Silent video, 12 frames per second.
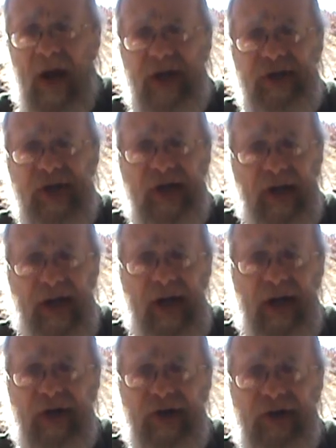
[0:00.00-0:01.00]

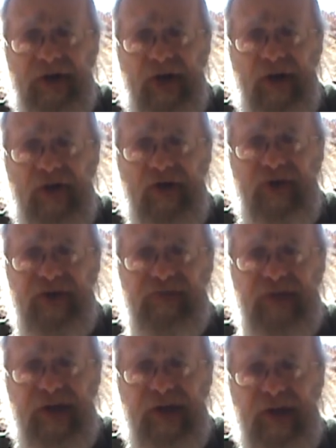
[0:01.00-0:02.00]
nutty undertones,
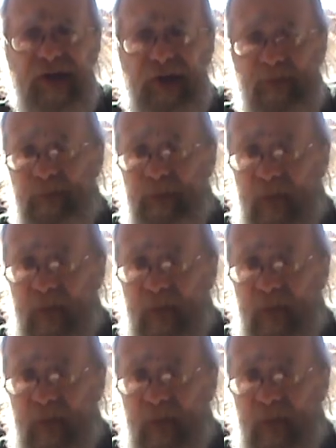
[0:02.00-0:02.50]
but um,